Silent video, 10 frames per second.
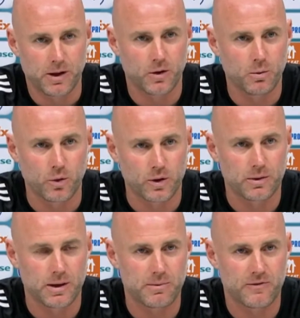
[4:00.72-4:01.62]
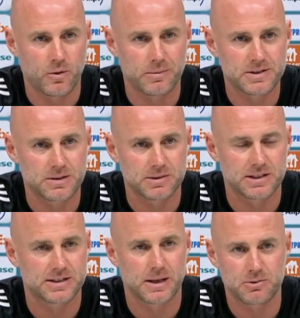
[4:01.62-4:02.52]
me out of the water with that performance. It
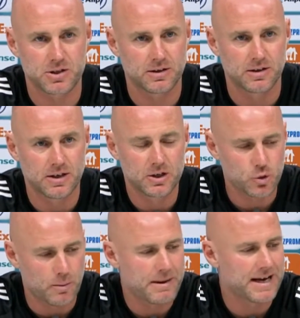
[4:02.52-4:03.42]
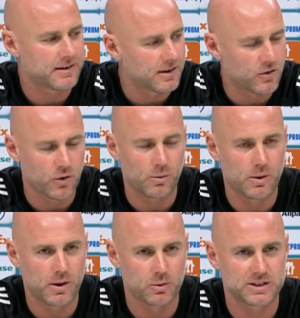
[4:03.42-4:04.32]
was exceptional. To a man, I thought
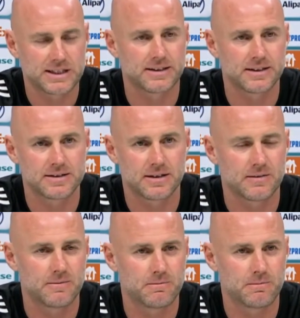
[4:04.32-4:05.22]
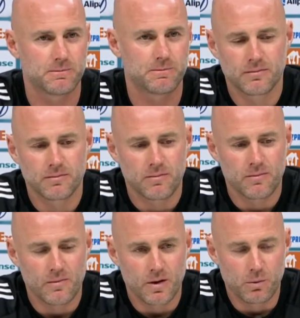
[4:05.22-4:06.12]
we were outstanding tonight.
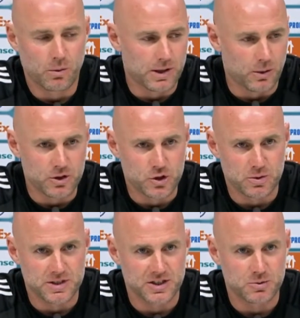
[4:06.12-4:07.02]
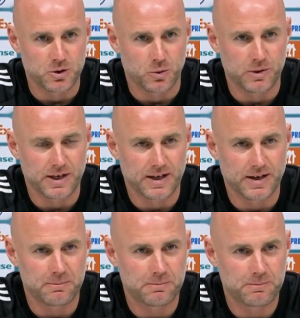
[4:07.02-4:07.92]
Well, without his 2 assists, we don't win that
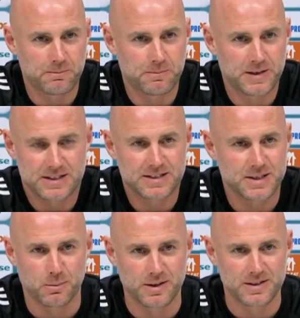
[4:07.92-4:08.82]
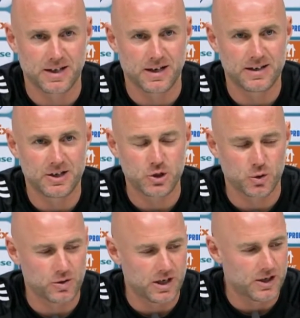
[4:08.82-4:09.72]
game. It's as simple as that. He
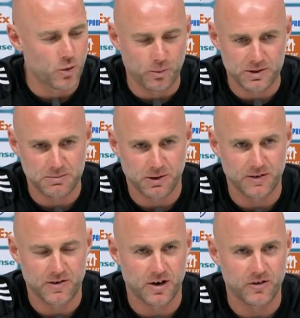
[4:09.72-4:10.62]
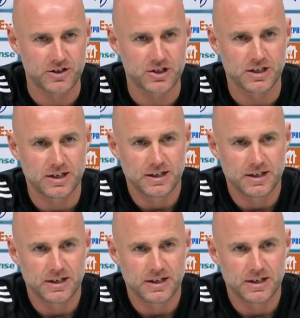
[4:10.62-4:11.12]
showed enormous amount of courage